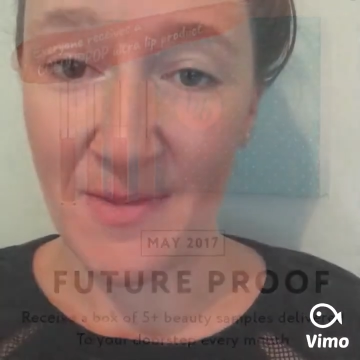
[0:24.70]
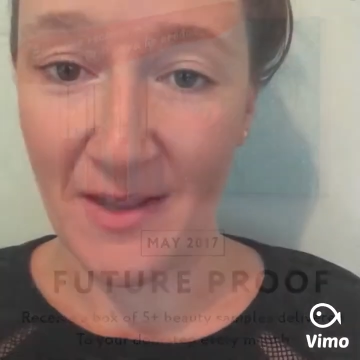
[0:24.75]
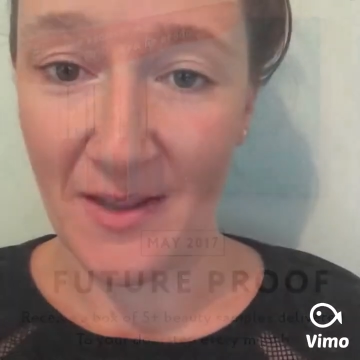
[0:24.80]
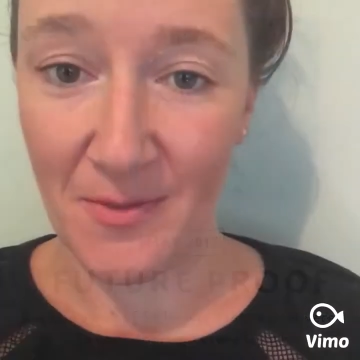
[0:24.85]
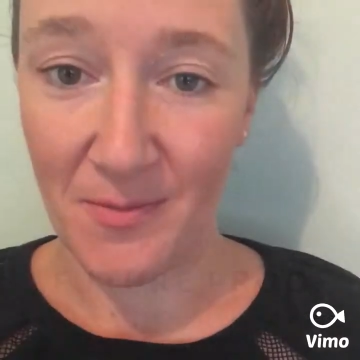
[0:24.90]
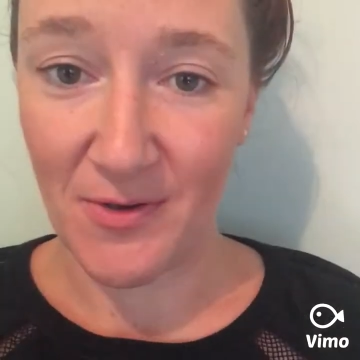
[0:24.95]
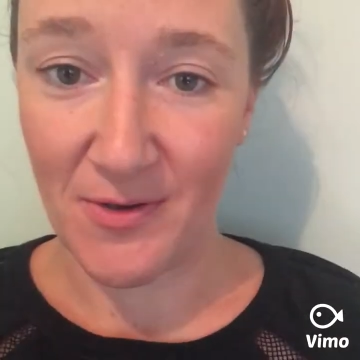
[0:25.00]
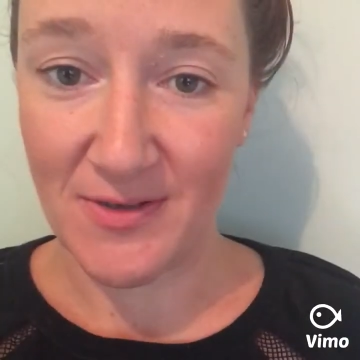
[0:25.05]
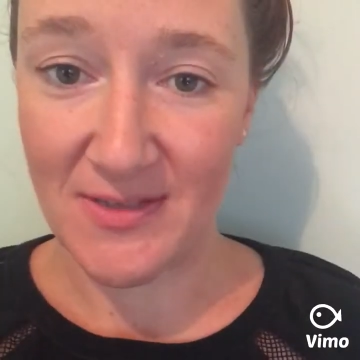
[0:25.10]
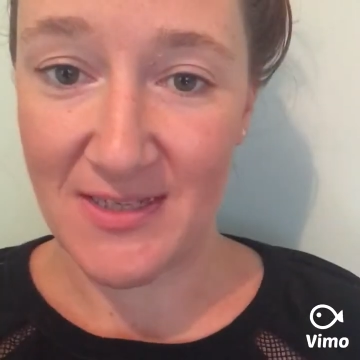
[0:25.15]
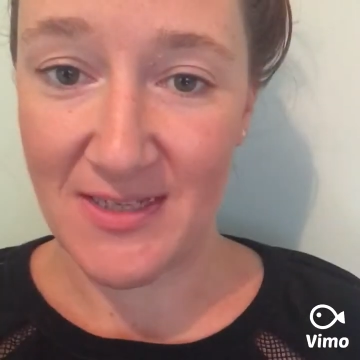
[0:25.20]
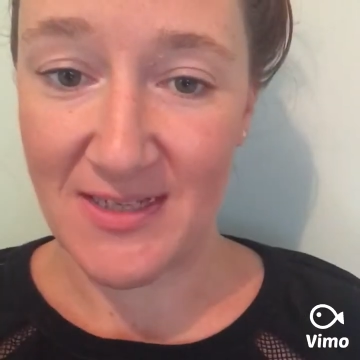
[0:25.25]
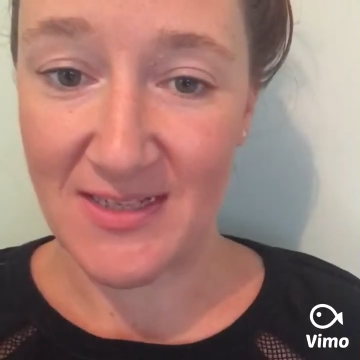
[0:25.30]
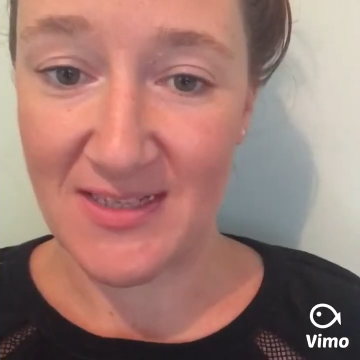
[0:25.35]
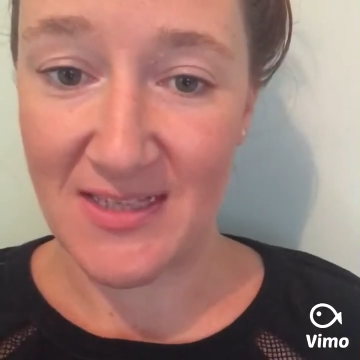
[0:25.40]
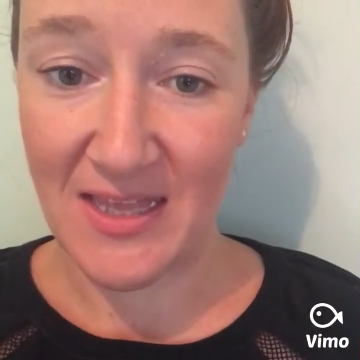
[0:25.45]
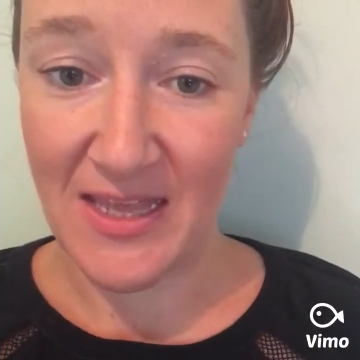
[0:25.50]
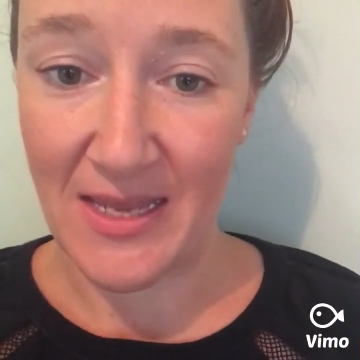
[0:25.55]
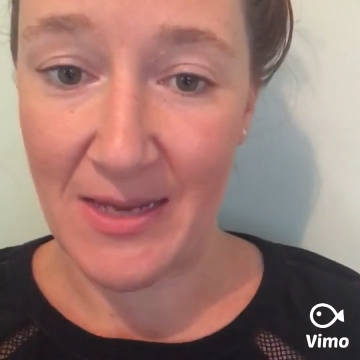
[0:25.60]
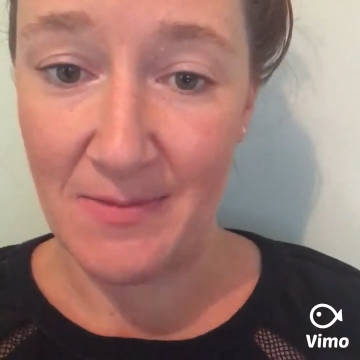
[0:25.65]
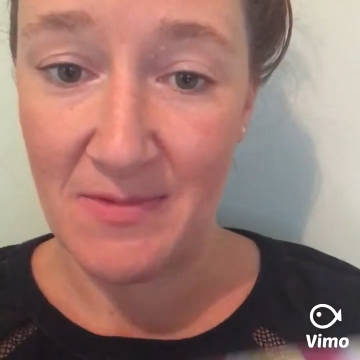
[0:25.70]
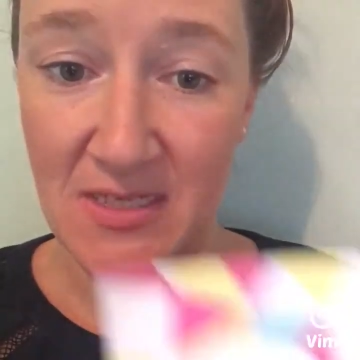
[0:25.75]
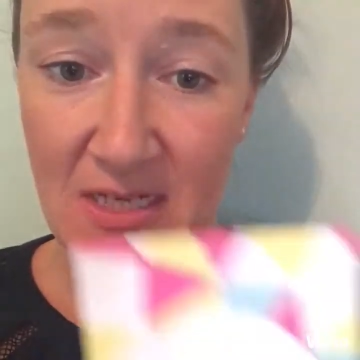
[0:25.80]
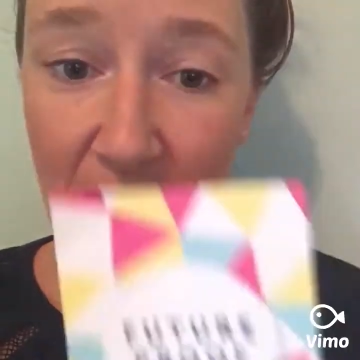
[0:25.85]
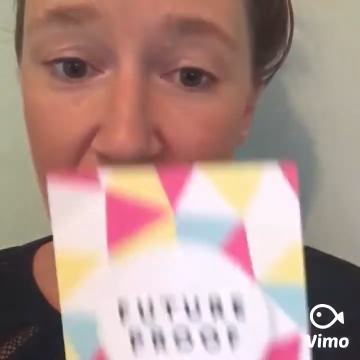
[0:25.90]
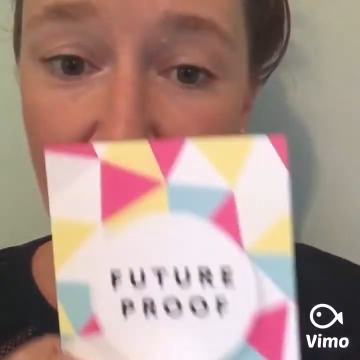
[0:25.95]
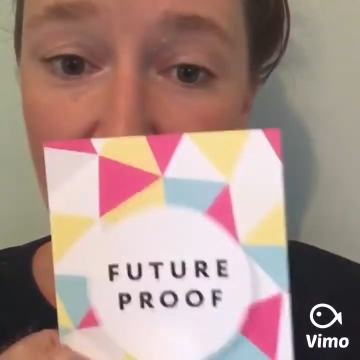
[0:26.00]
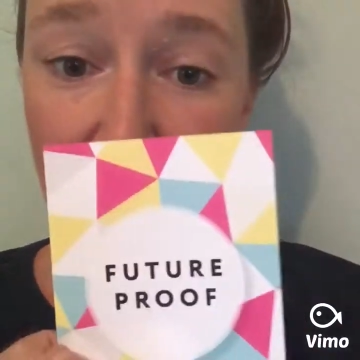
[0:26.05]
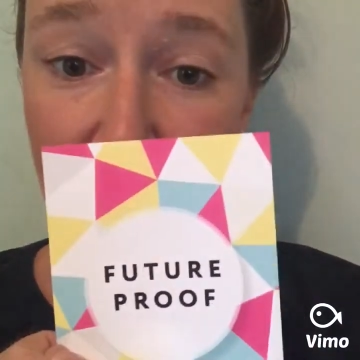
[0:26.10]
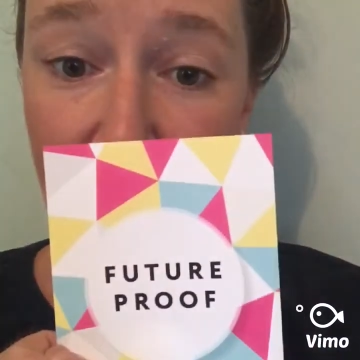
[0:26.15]
BellaBox is themed
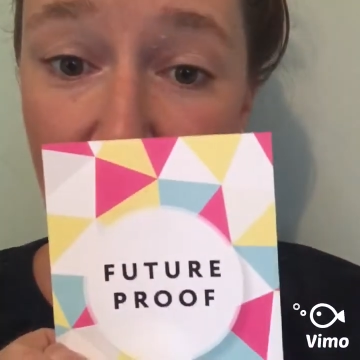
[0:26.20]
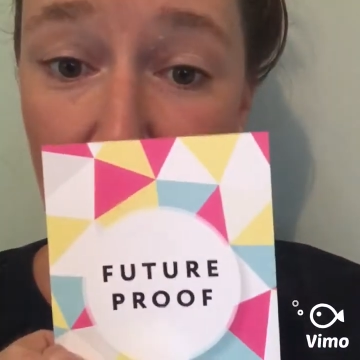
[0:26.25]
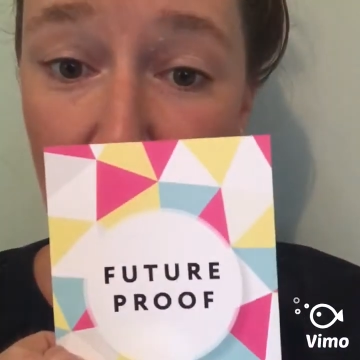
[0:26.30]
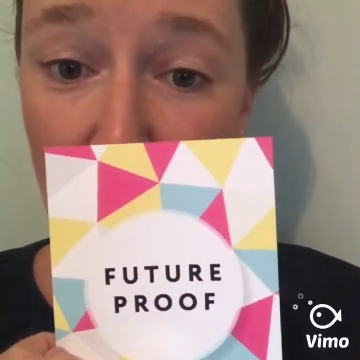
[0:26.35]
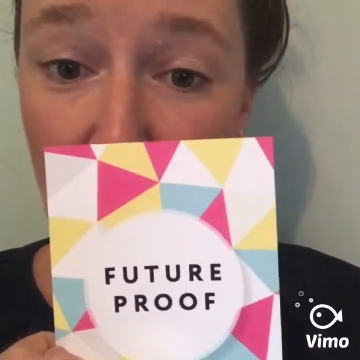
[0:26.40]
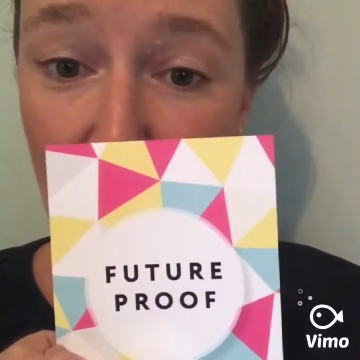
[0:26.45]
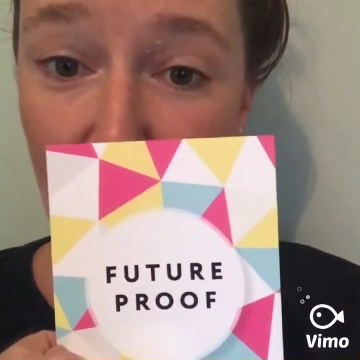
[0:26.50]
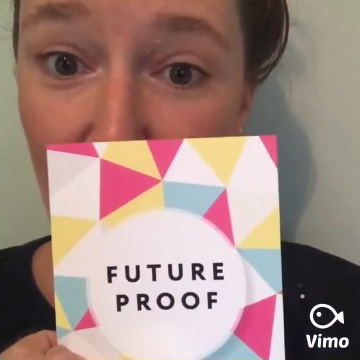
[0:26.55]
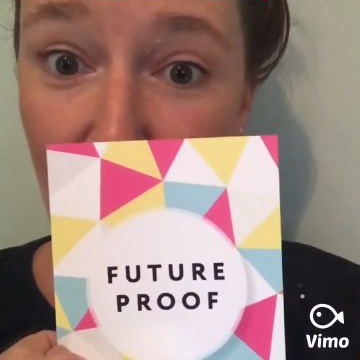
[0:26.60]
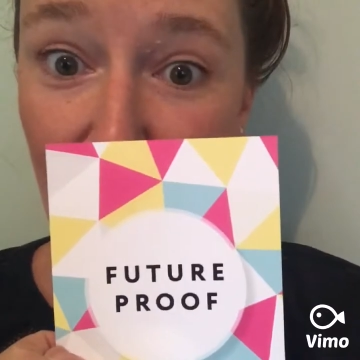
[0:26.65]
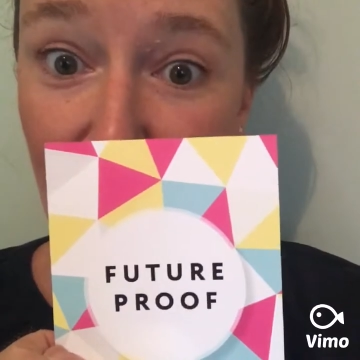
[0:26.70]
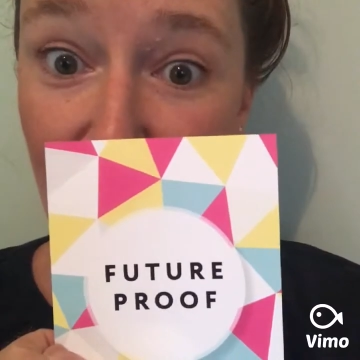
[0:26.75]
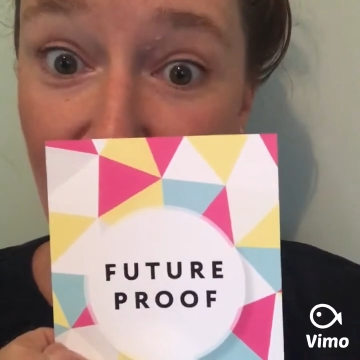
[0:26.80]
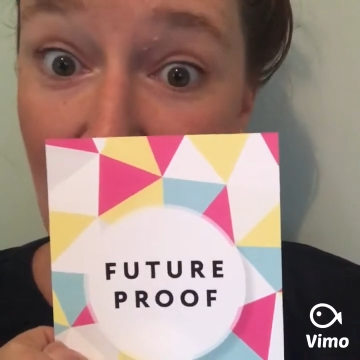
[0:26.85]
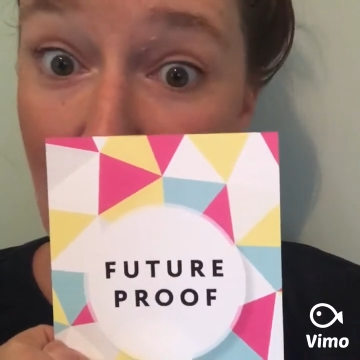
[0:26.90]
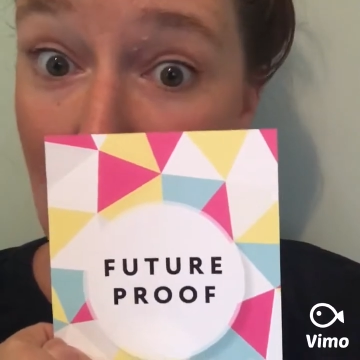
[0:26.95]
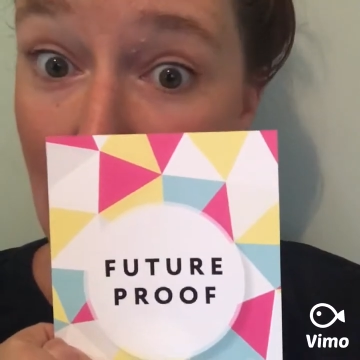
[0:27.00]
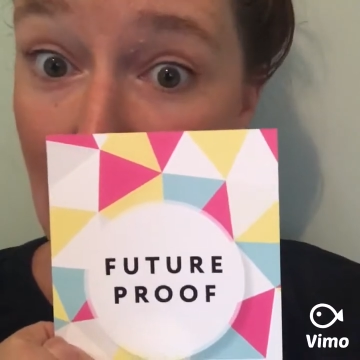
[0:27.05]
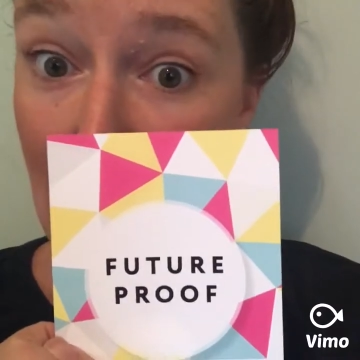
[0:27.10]
future proof